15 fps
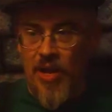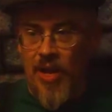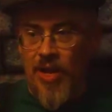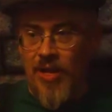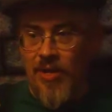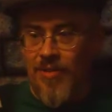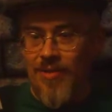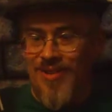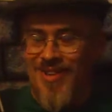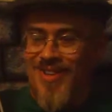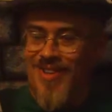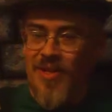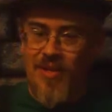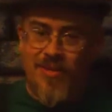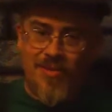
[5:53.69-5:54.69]
And
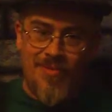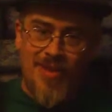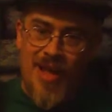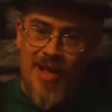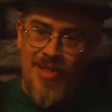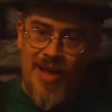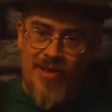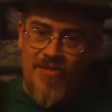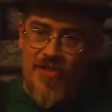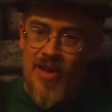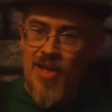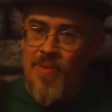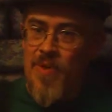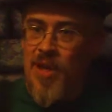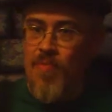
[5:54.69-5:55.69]
like I said,
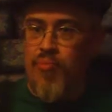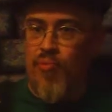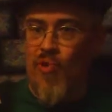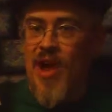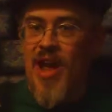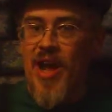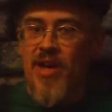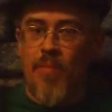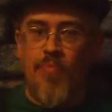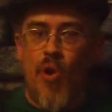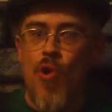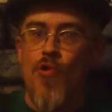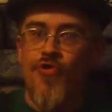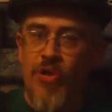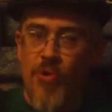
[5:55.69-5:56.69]
it bragged a
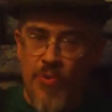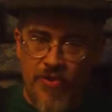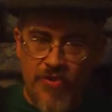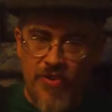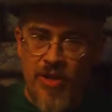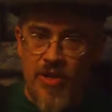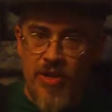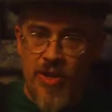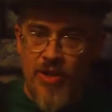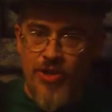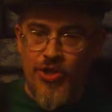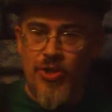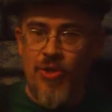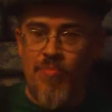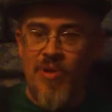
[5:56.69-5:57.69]
poster was in the
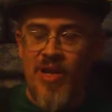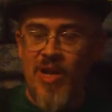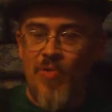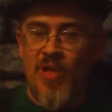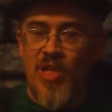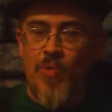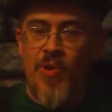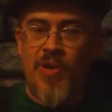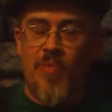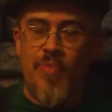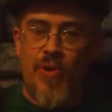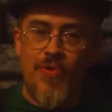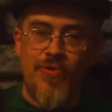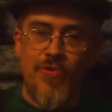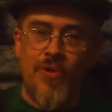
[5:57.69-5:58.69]
issue, but it really wasn't a
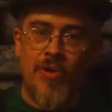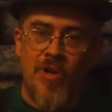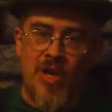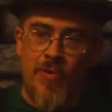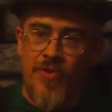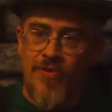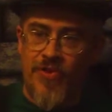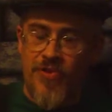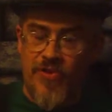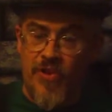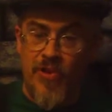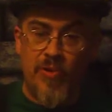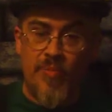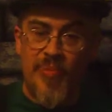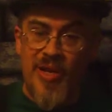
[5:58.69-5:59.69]
poster. It was just
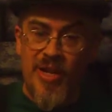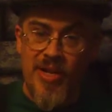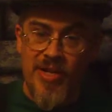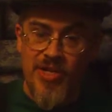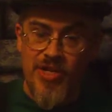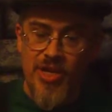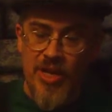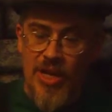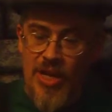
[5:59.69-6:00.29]
another page.